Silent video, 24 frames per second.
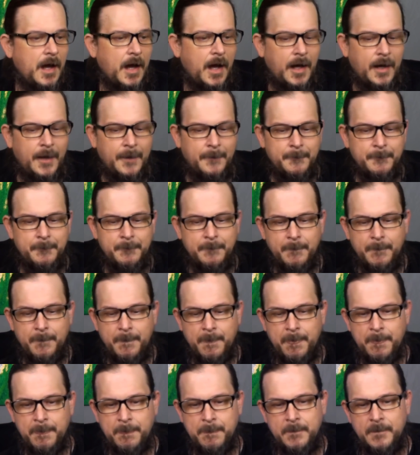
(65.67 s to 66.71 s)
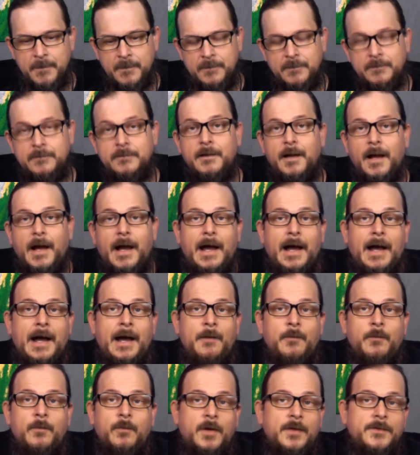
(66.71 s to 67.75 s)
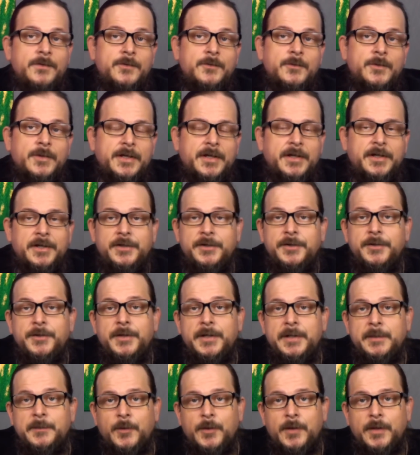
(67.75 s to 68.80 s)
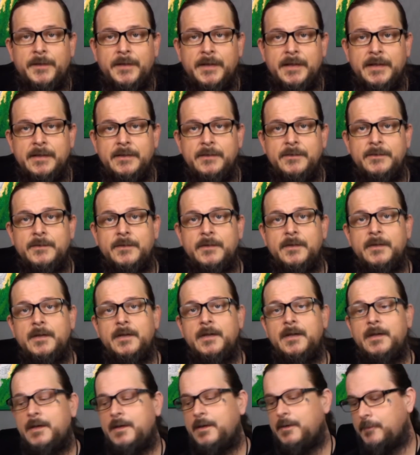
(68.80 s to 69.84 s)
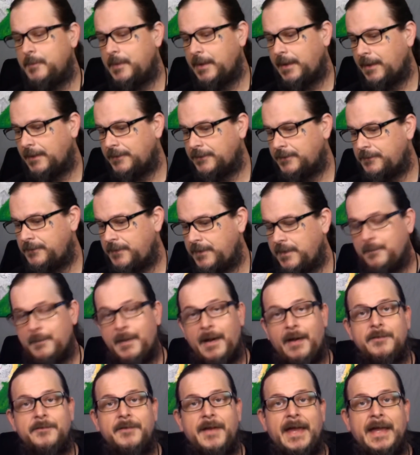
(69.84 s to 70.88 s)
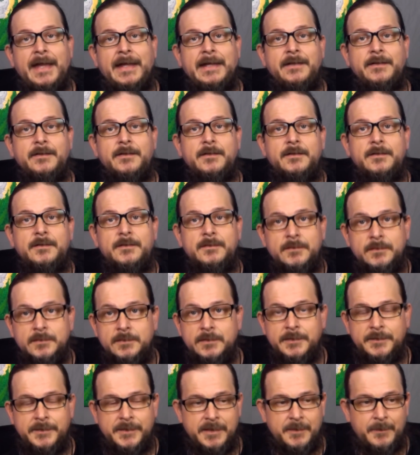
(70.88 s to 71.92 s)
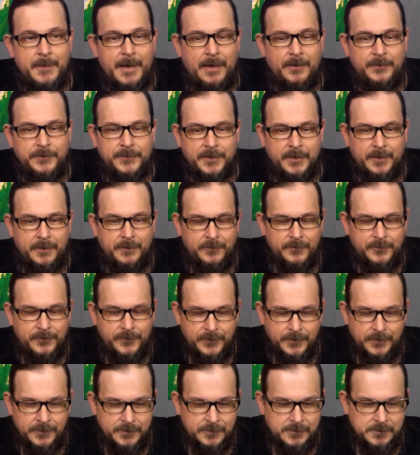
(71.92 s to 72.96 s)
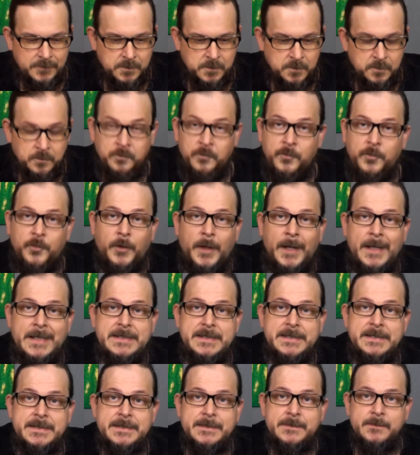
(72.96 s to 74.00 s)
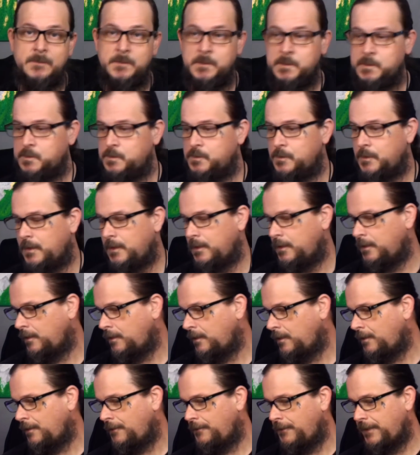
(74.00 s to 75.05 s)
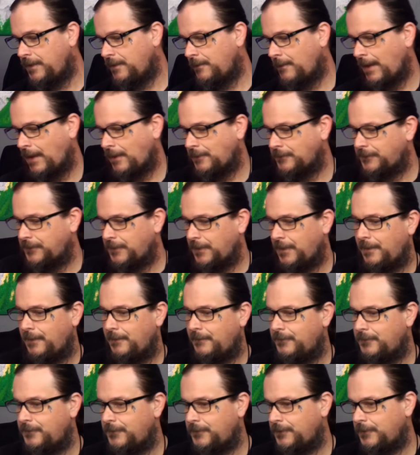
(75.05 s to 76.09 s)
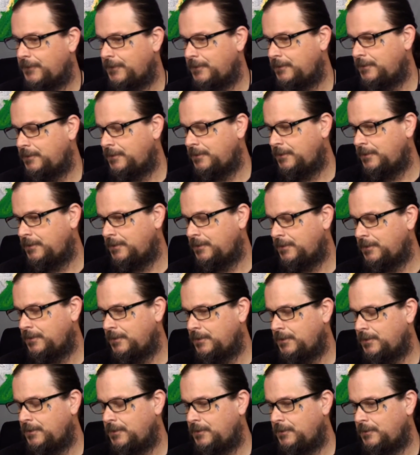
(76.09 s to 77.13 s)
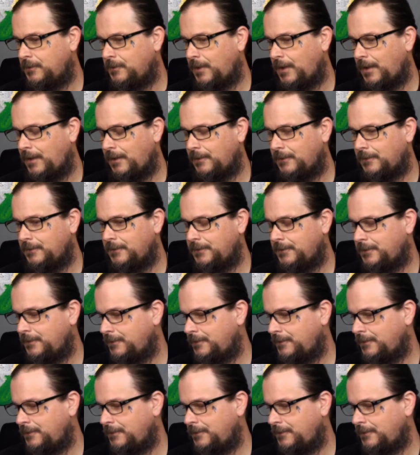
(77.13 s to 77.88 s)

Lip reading: I wasn't really going to do any more of these because of the amount of hate, the amount of threats, the amount of, well,